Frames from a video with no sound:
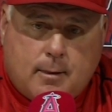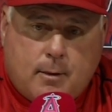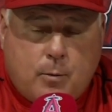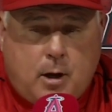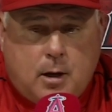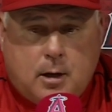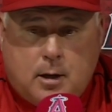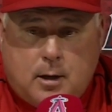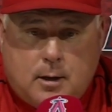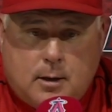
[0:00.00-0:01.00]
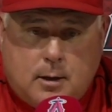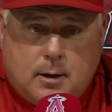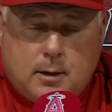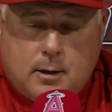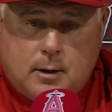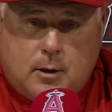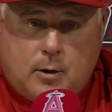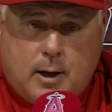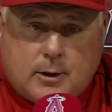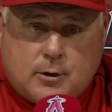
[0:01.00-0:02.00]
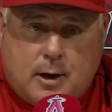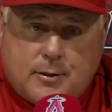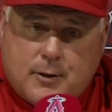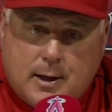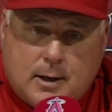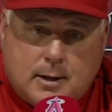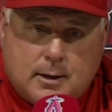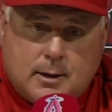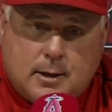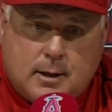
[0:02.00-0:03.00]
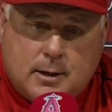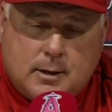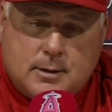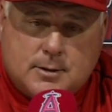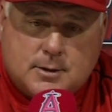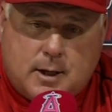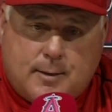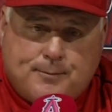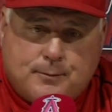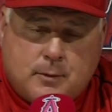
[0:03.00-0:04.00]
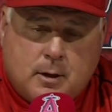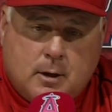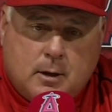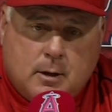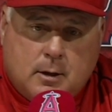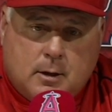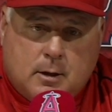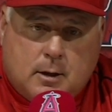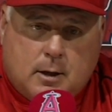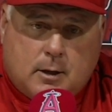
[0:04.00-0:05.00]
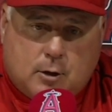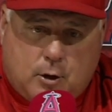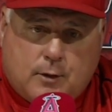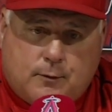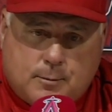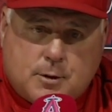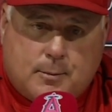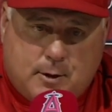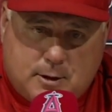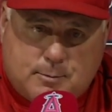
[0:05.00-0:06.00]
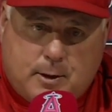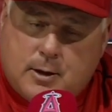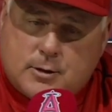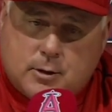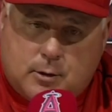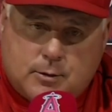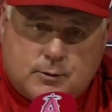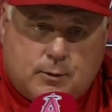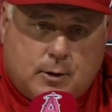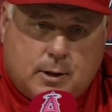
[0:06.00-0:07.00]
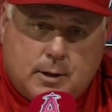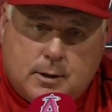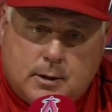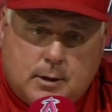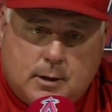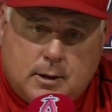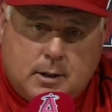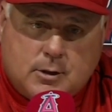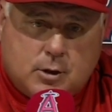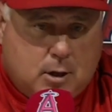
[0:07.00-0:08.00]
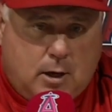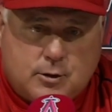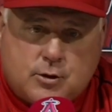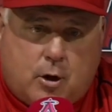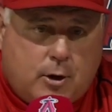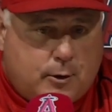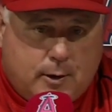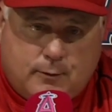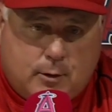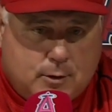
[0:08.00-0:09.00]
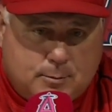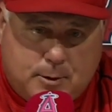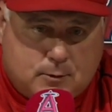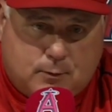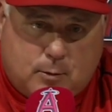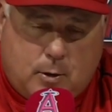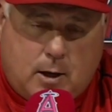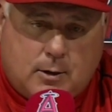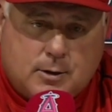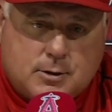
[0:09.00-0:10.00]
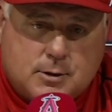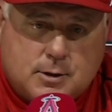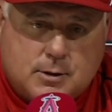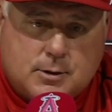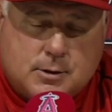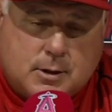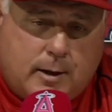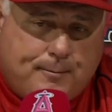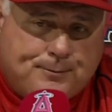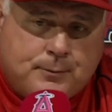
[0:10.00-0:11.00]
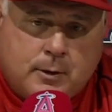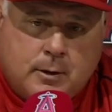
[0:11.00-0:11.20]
Well, you know, Hector, I think is um, uh, learning from some of the experience. You know, it's really he, he's a young starter, even though he's pitched for a while. This is this is um,